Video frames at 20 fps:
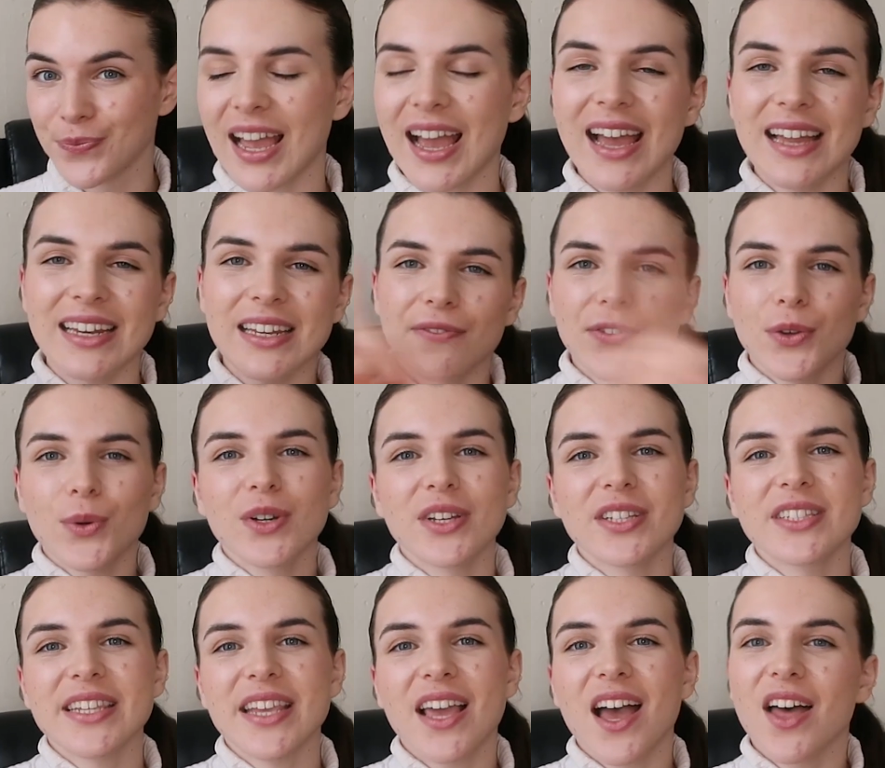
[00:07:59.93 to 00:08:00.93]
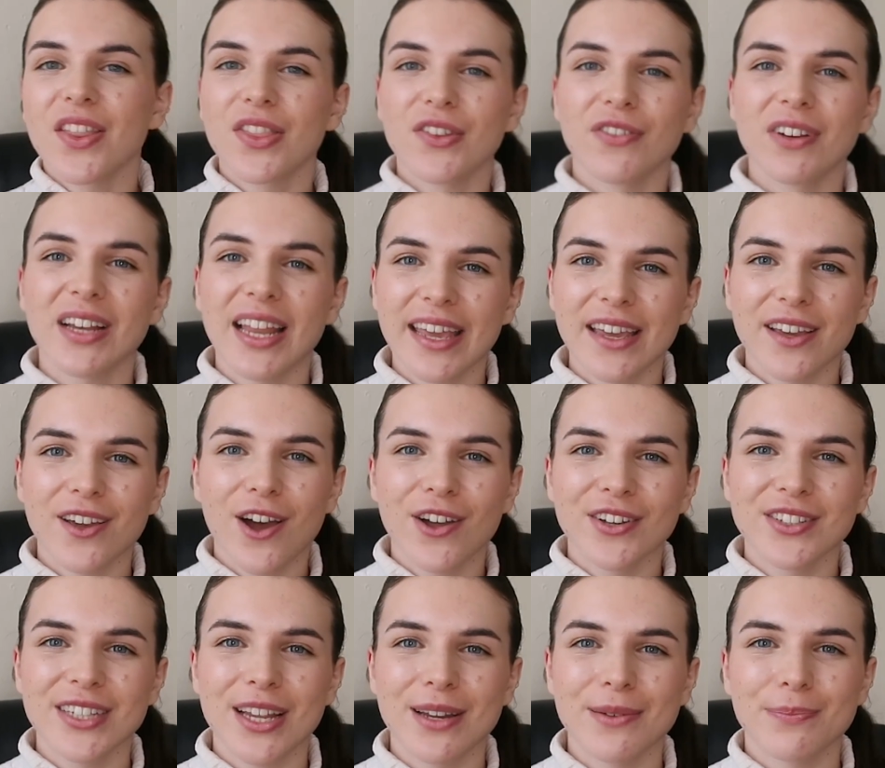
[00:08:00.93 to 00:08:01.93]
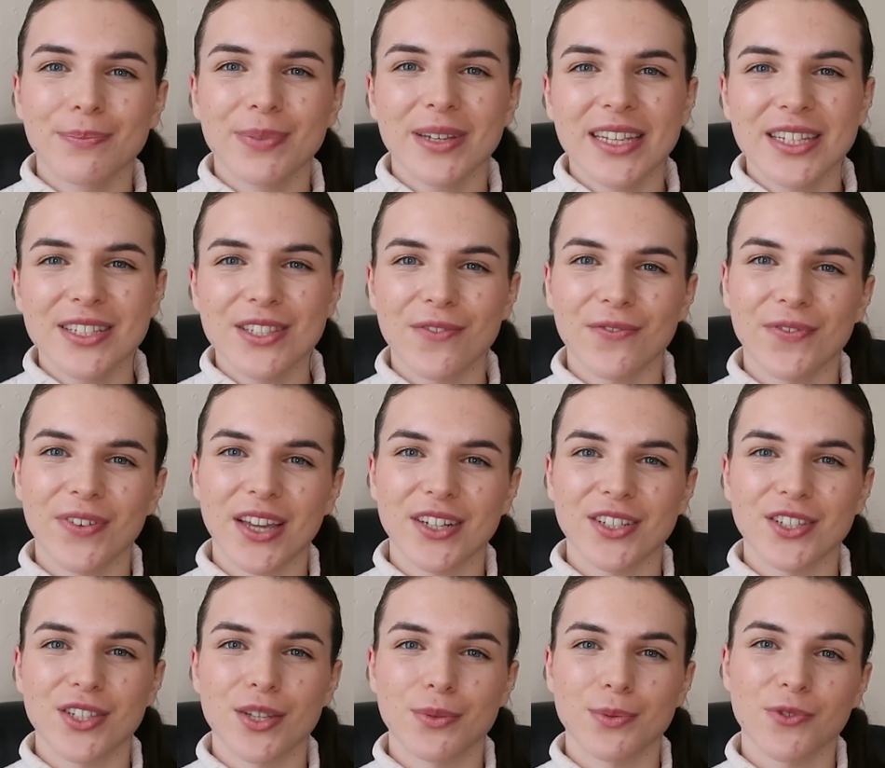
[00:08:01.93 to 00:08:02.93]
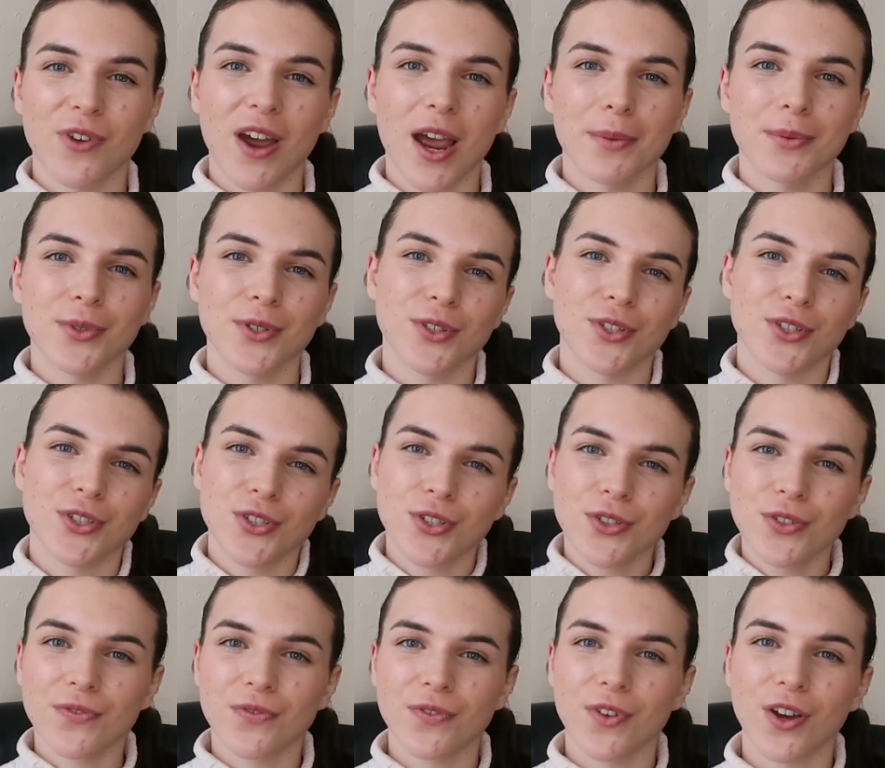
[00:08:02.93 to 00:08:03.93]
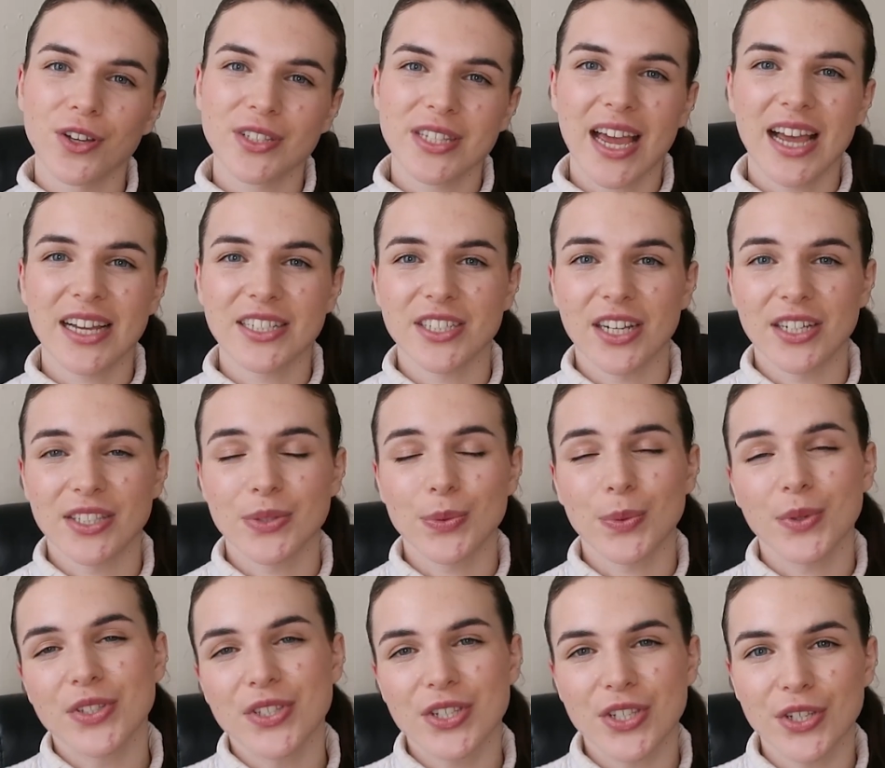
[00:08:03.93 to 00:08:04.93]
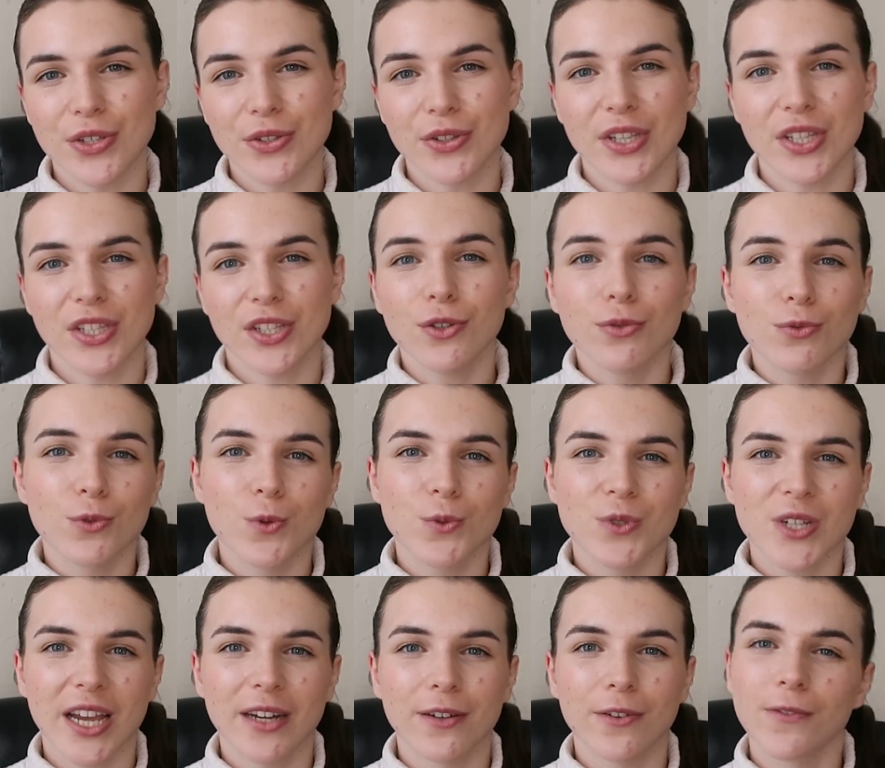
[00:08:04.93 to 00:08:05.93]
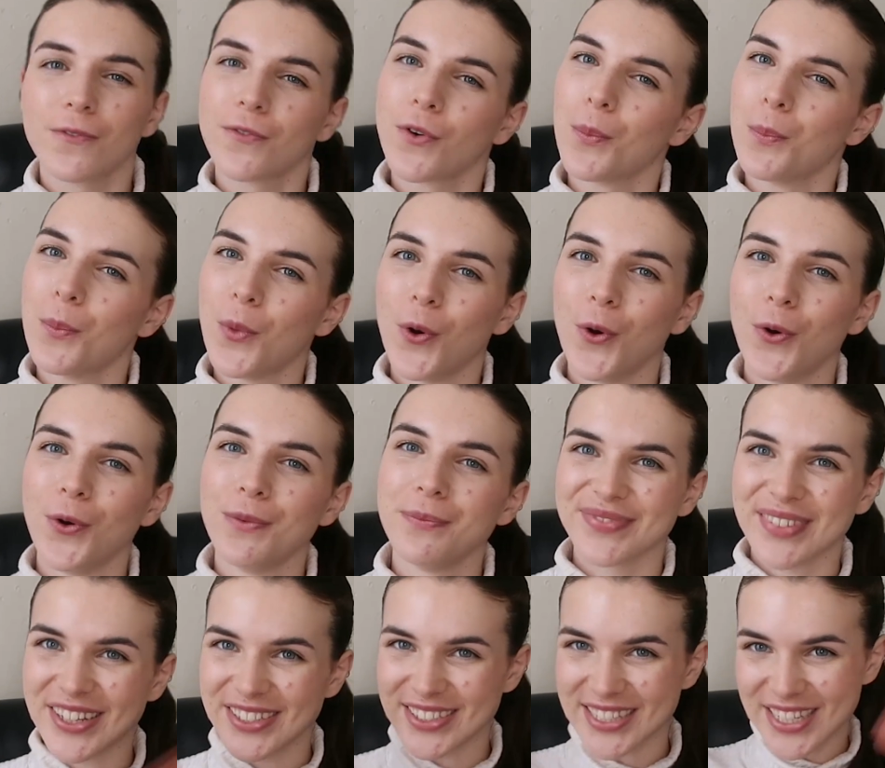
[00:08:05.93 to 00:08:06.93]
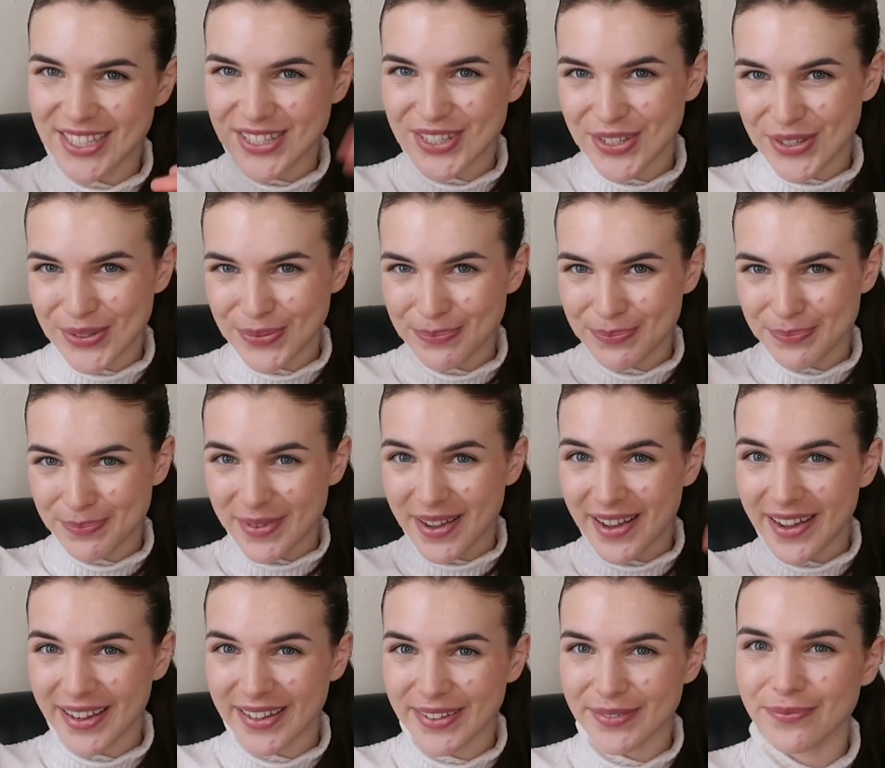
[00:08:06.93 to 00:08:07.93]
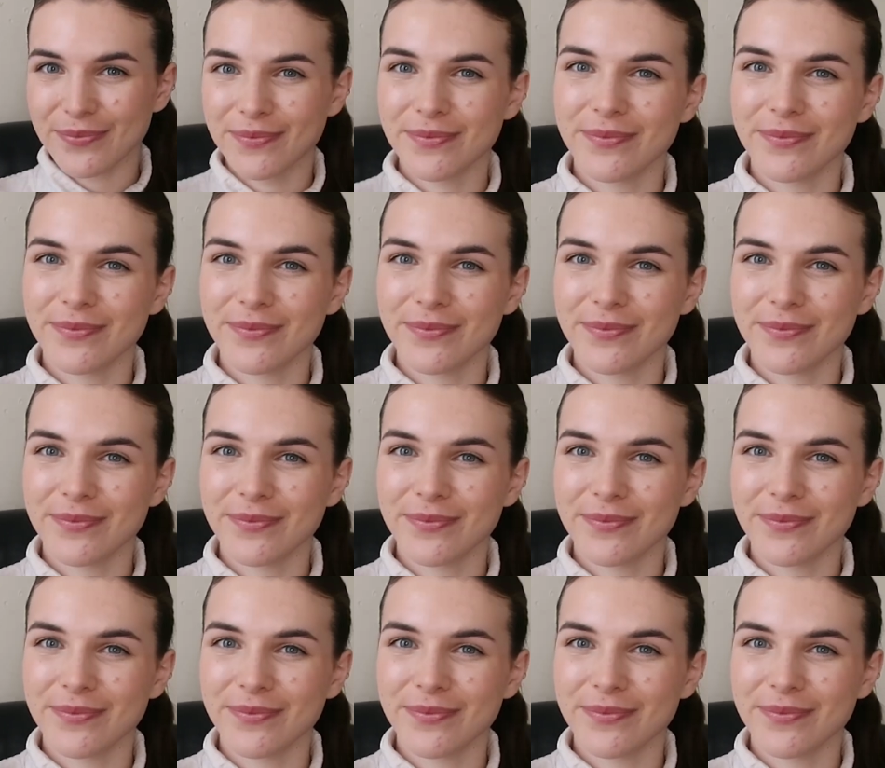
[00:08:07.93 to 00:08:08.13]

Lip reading: And if you want to see other related content, please don't forget to subscribe to the Student Vlogs #SwanseaUni YouTube channel for more. I'll see you soon. Bye!